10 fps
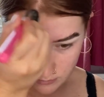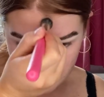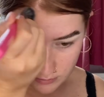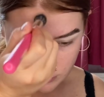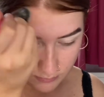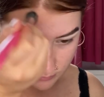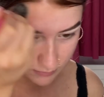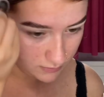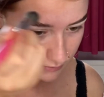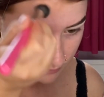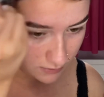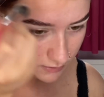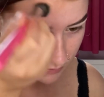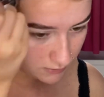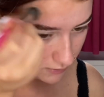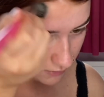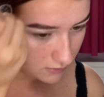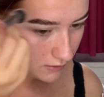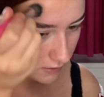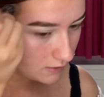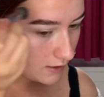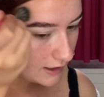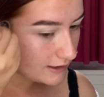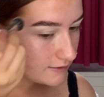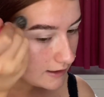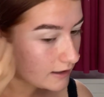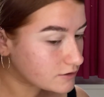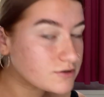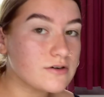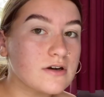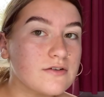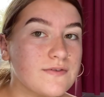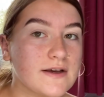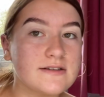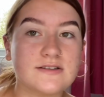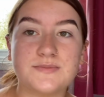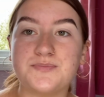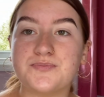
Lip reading: you know, any texture on your face.